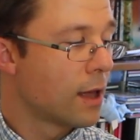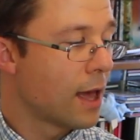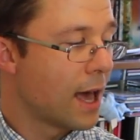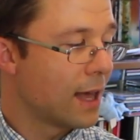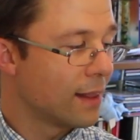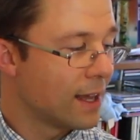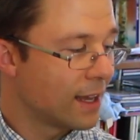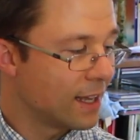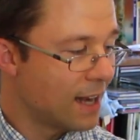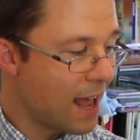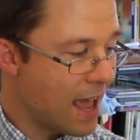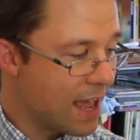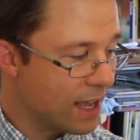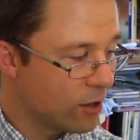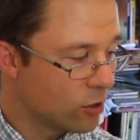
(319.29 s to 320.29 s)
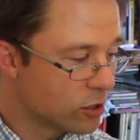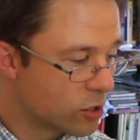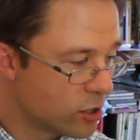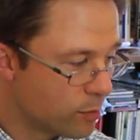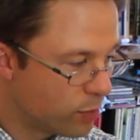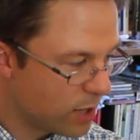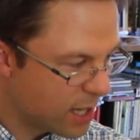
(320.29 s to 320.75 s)
at like an angle. So
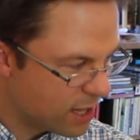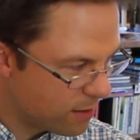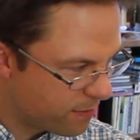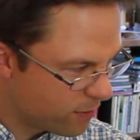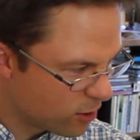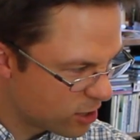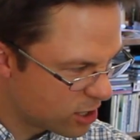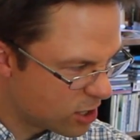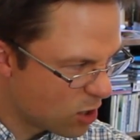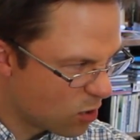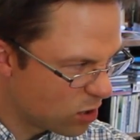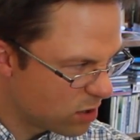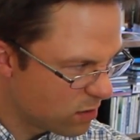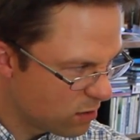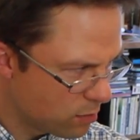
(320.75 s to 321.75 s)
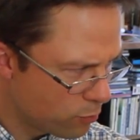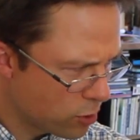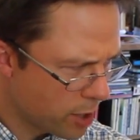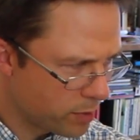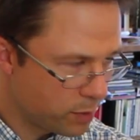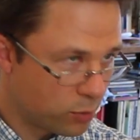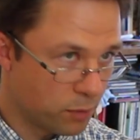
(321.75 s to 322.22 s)
you play the first note,
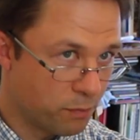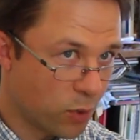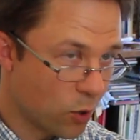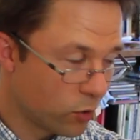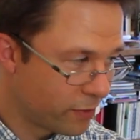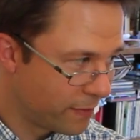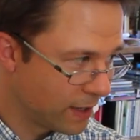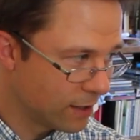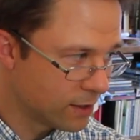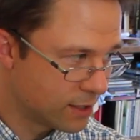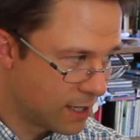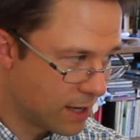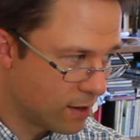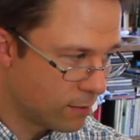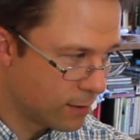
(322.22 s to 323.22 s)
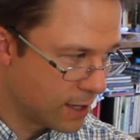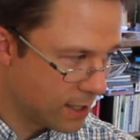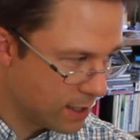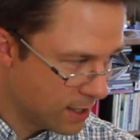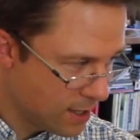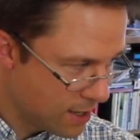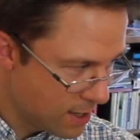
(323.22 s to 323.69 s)
probably put both fingers down,
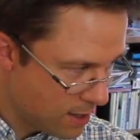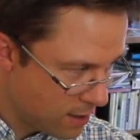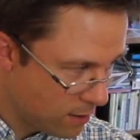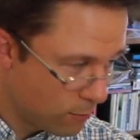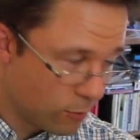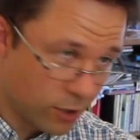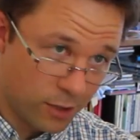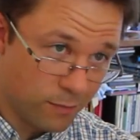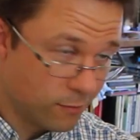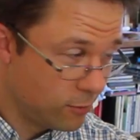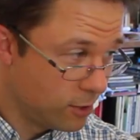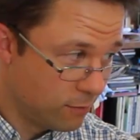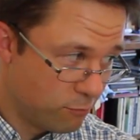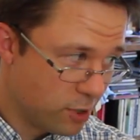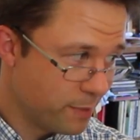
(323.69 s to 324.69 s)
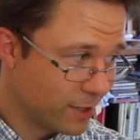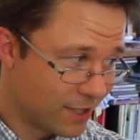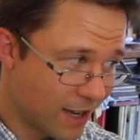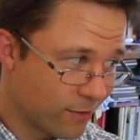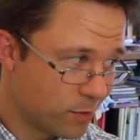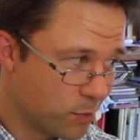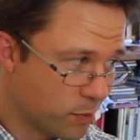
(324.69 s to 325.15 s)
right? Well, you pretty much
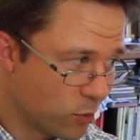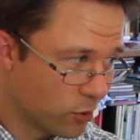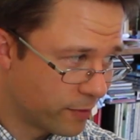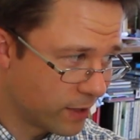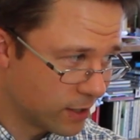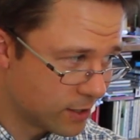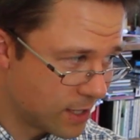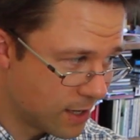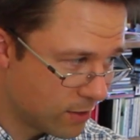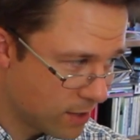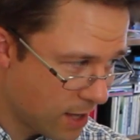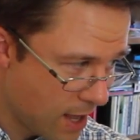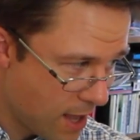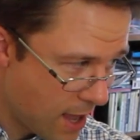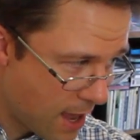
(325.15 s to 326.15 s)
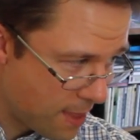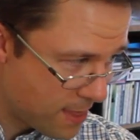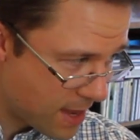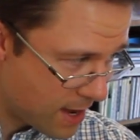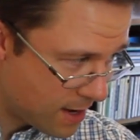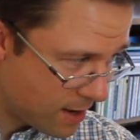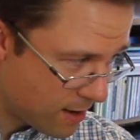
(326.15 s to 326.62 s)
have to put both fingers down. And
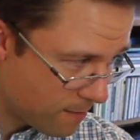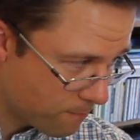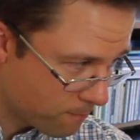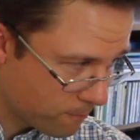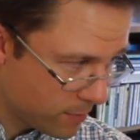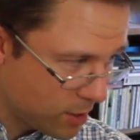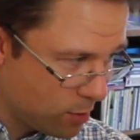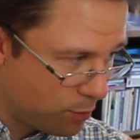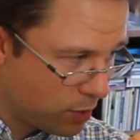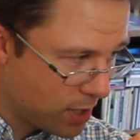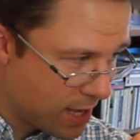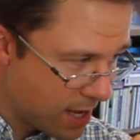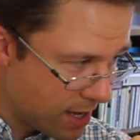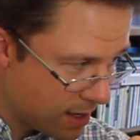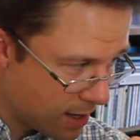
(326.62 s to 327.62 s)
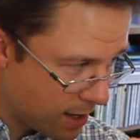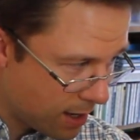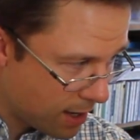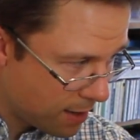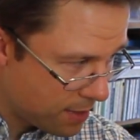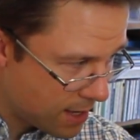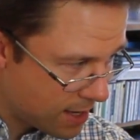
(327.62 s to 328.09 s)
then you play,
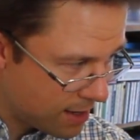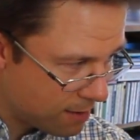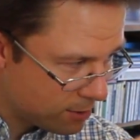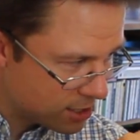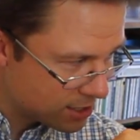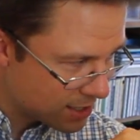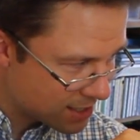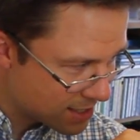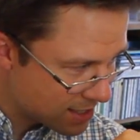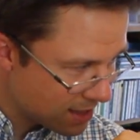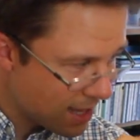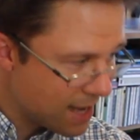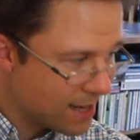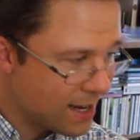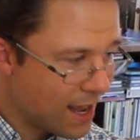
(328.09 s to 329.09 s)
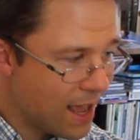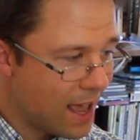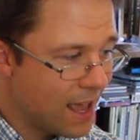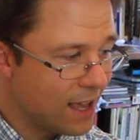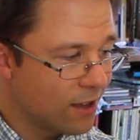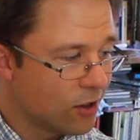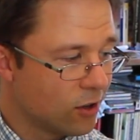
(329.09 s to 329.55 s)
and then just a slight
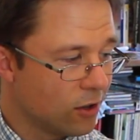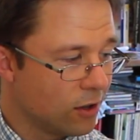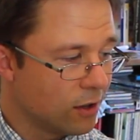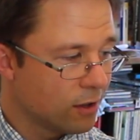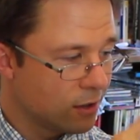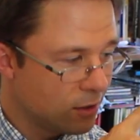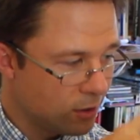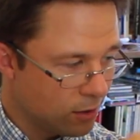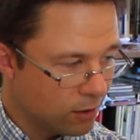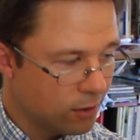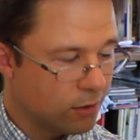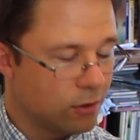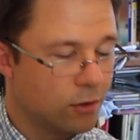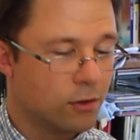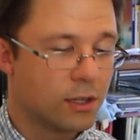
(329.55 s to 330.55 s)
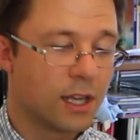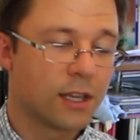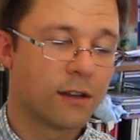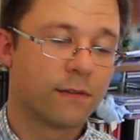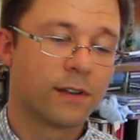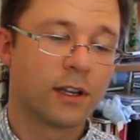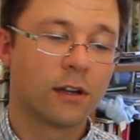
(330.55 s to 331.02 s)
angle, you
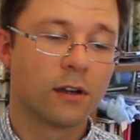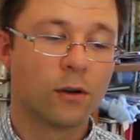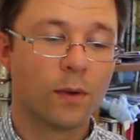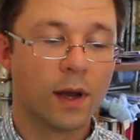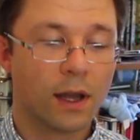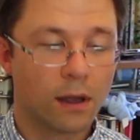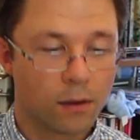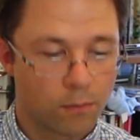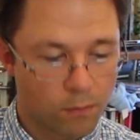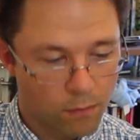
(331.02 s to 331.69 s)
take your finger away.